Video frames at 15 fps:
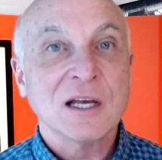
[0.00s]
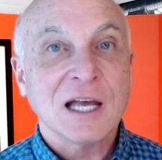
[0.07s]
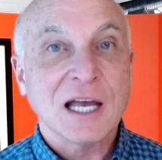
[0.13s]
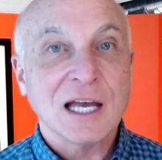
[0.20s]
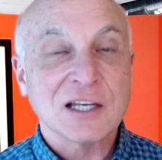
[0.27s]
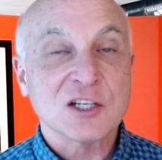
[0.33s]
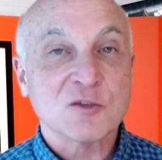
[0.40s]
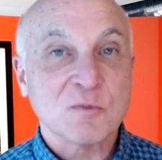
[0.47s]

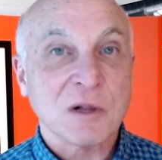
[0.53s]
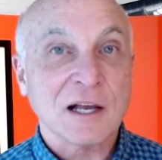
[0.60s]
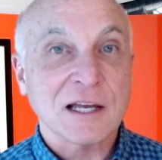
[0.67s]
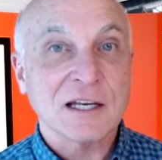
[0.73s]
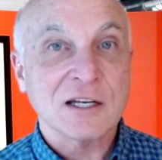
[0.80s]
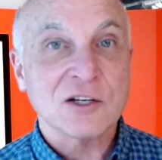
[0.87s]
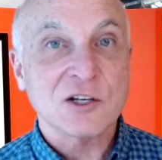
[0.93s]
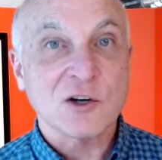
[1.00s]
and just plug it
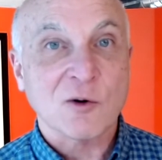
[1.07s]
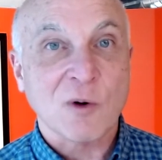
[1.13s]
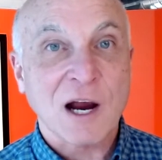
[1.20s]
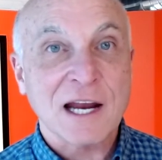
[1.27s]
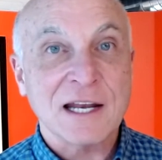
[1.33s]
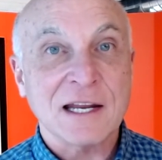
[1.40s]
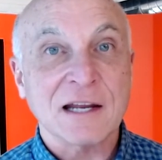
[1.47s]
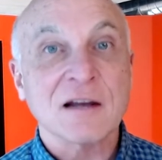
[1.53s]
into your
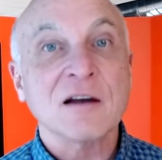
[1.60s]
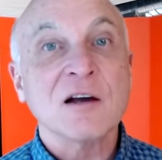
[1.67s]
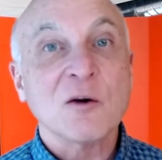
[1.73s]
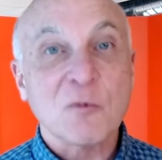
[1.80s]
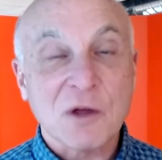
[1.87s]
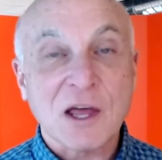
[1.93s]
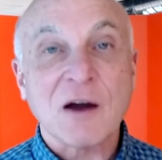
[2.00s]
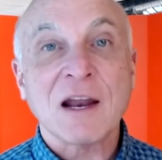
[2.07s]
writing
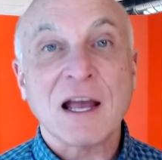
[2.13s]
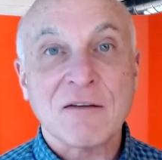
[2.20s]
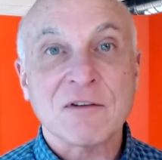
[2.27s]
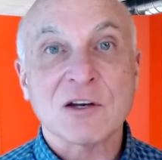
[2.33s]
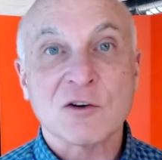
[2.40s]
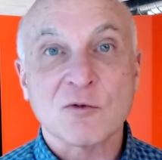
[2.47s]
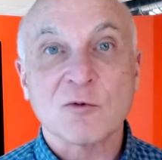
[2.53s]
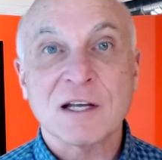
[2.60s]
without having
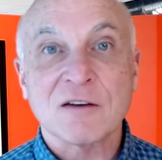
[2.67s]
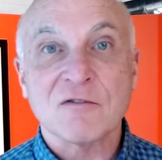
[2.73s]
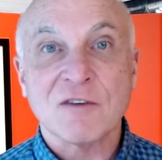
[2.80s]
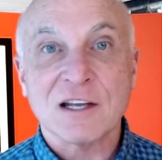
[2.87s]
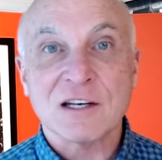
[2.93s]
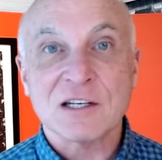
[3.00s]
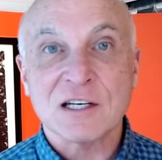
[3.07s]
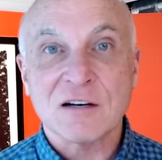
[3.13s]
to
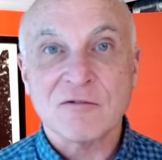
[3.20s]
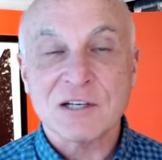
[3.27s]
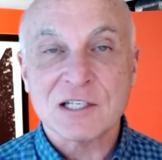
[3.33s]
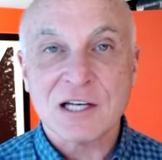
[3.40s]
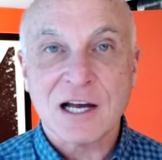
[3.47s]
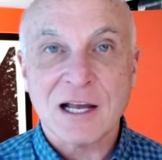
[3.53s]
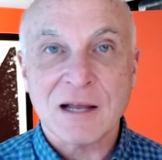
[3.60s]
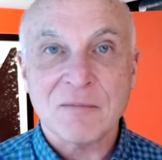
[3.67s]
reinvent it every
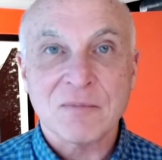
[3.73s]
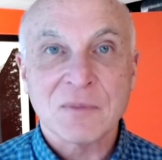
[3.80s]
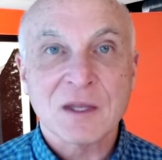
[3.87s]
time.